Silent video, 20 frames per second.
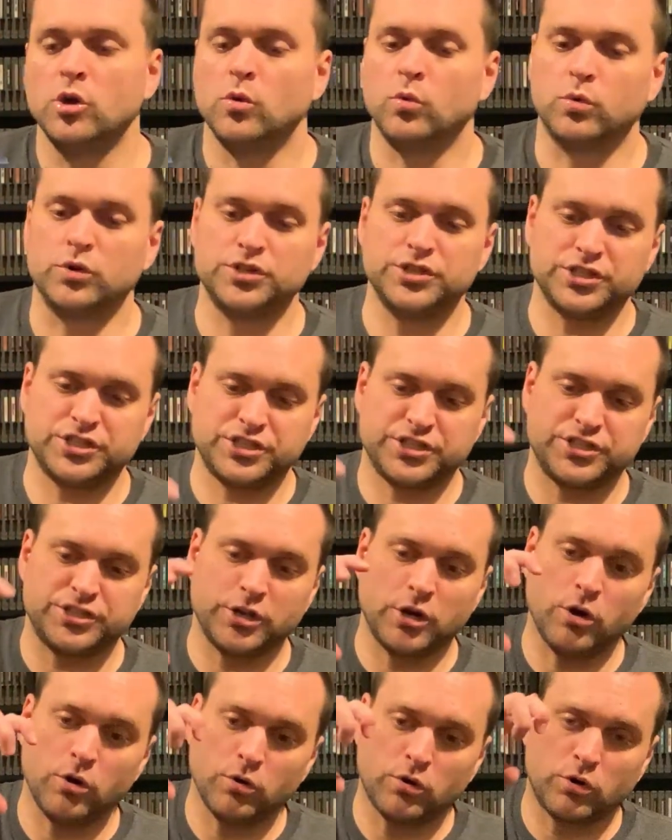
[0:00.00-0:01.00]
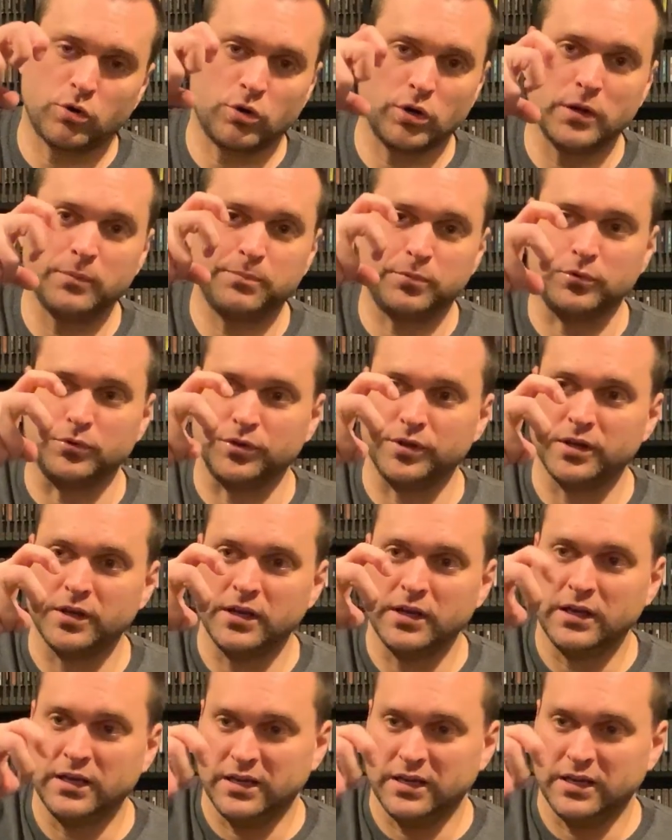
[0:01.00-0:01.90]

were just so crippled